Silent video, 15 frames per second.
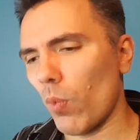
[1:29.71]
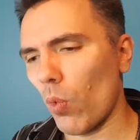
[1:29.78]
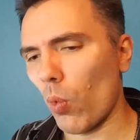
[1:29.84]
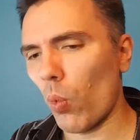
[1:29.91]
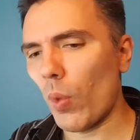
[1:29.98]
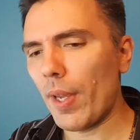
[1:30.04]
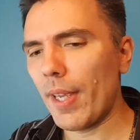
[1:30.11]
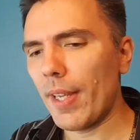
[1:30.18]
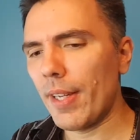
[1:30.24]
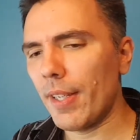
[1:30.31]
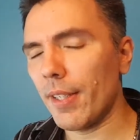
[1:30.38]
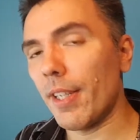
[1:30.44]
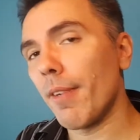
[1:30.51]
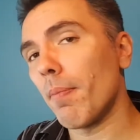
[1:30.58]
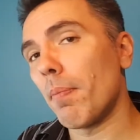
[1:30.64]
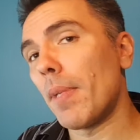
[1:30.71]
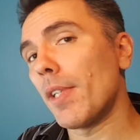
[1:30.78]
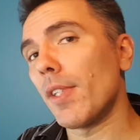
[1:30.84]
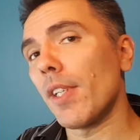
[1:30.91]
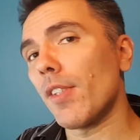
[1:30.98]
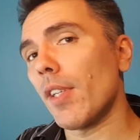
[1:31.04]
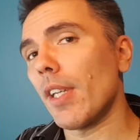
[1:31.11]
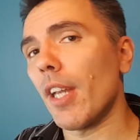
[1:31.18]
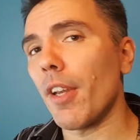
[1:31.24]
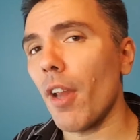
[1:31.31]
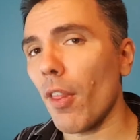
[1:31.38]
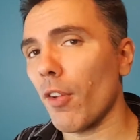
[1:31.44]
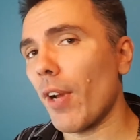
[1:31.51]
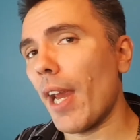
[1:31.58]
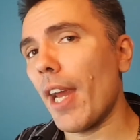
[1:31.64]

win business in another